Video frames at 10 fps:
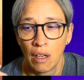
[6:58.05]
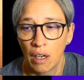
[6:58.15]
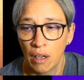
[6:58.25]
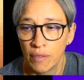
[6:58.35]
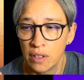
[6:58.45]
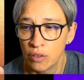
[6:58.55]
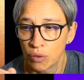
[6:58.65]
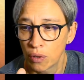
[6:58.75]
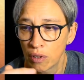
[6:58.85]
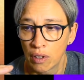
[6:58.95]
of the
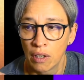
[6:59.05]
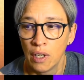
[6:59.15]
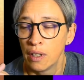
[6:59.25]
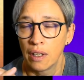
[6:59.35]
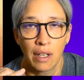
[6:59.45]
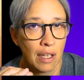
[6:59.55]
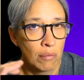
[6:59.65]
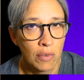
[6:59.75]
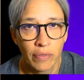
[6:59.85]
disorder. They can't move